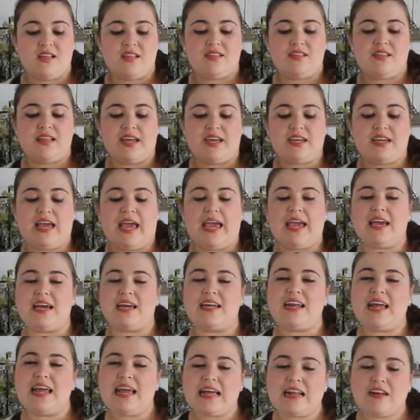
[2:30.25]
They
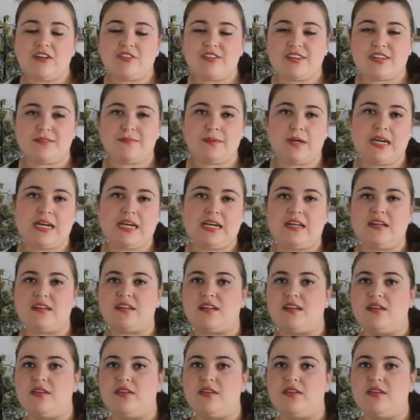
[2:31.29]
can handle some heat.